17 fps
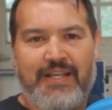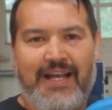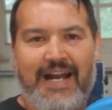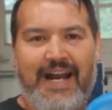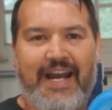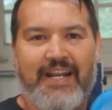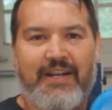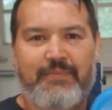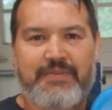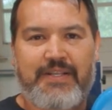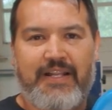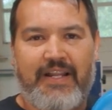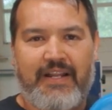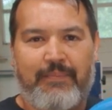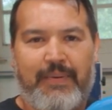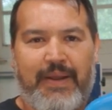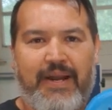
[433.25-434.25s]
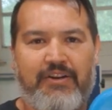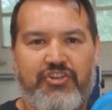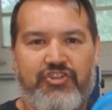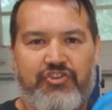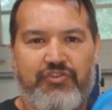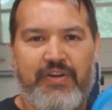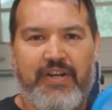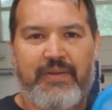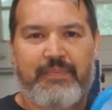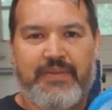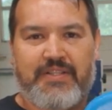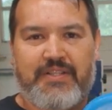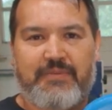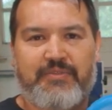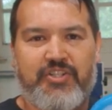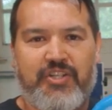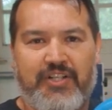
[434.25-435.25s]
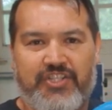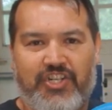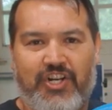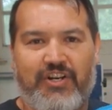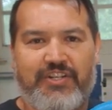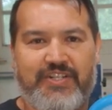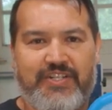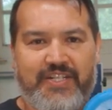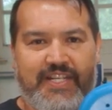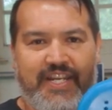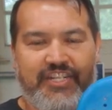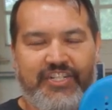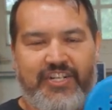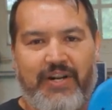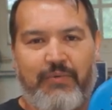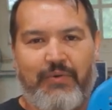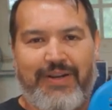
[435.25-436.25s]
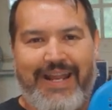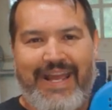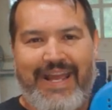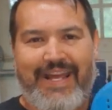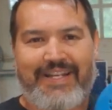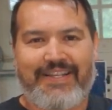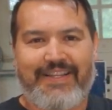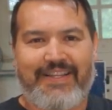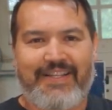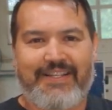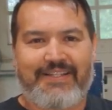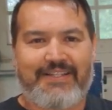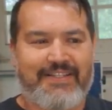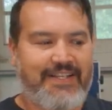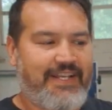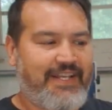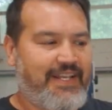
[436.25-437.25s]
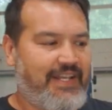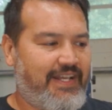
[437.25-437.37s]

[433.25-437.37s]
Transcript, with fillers: items like a power strip and some ch a charging station I want to add to this